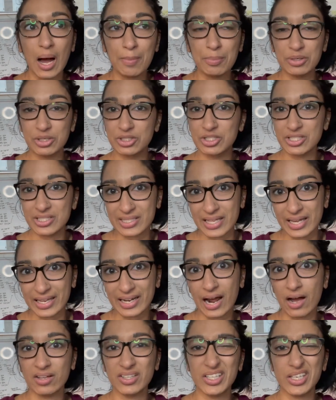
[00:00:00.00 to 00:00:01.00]
just laid
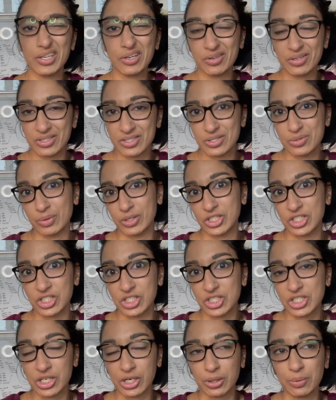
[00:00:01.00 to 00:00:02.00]
out that you can switch
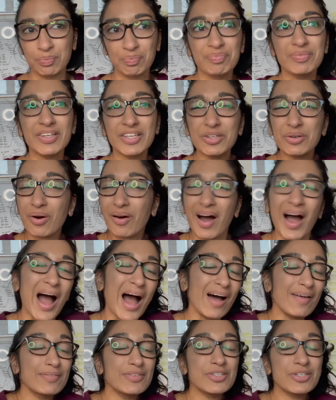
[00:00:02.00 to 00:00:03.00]
into. You don't
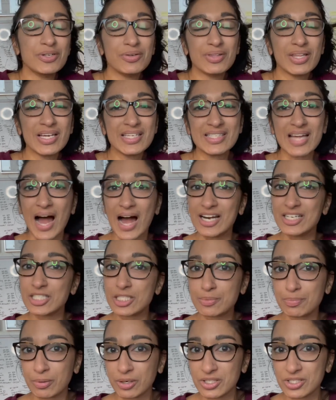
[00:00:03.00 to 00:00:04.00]
have to do this. I just
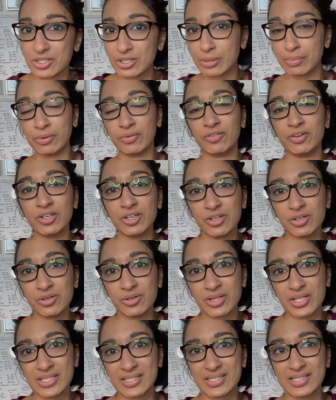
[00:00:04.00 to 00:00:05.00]
personally prefer to do
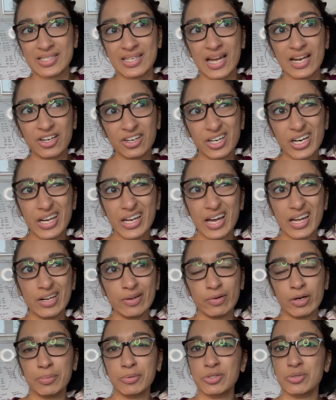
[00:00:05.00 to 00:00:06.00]
this because I create
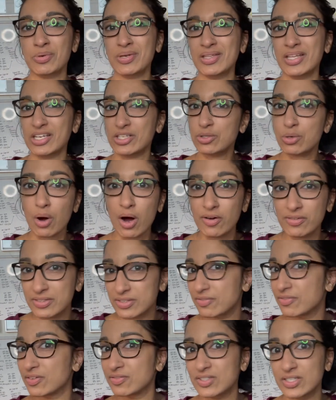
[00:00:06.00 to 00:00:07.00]
anywhere between like 12 to
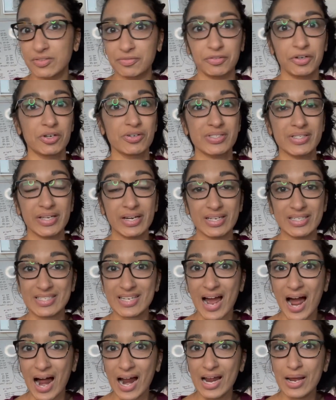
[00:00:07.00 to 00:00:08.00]
15 reels at a
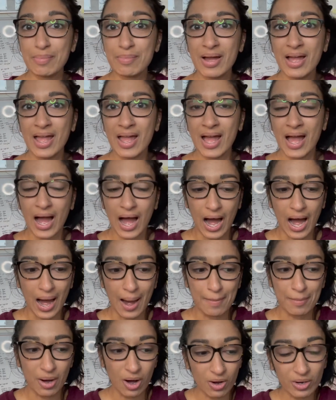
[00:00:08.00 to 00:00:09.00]
time.
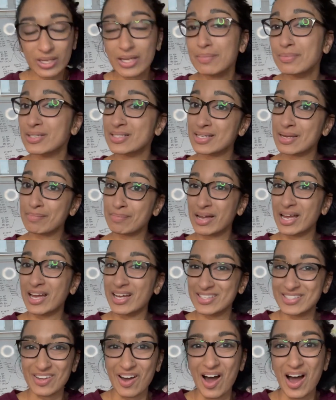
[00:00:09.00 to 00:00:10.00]
I'll keep the same
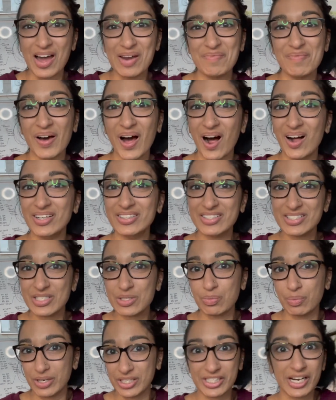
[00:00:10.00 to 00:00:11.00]
pants on, but I'll just
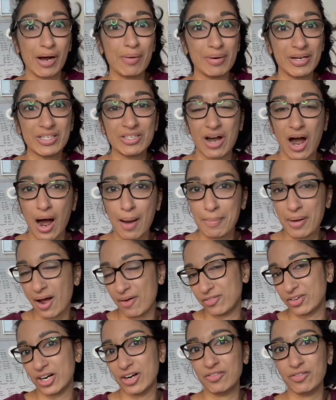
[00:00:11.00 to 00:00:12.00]
switch out my top
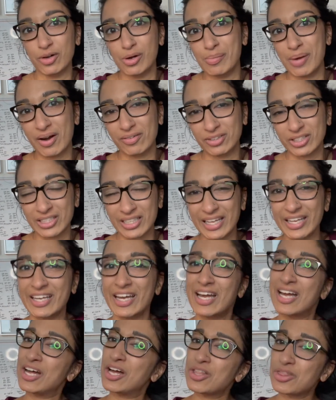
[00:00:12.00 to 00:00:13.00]
after I film every like
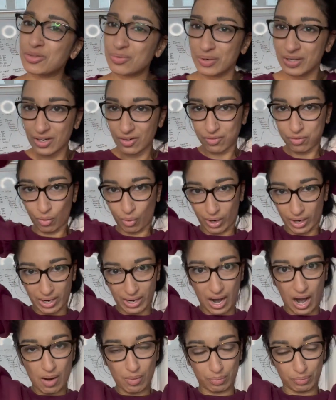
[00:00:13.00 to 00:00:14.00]
3 to
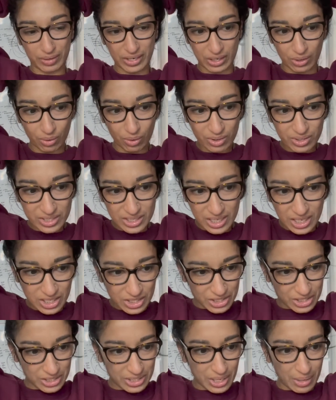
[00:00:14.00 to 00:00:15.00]
4 reels,
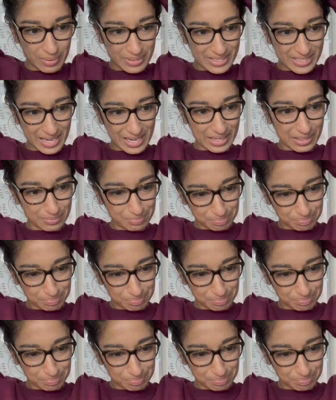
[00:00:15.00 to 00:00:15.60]
just so it's like